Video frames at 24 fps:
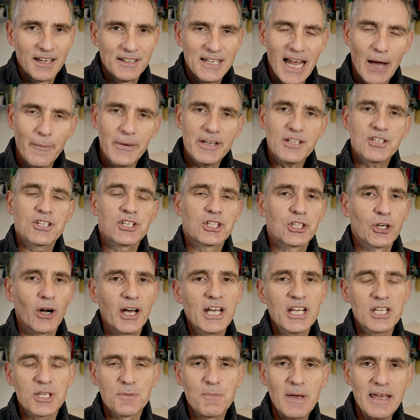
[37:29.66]
Now, it
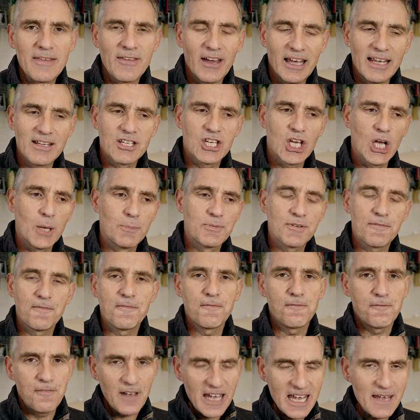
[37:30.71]
strikes me that in terms of
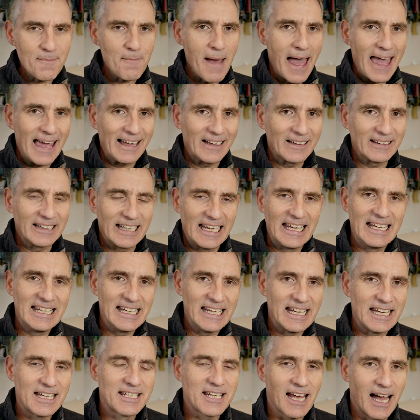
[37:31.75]
female
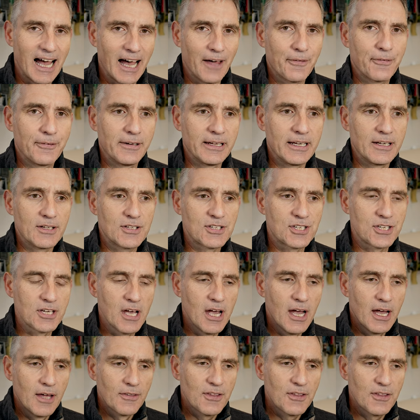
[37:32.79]
elite athletes,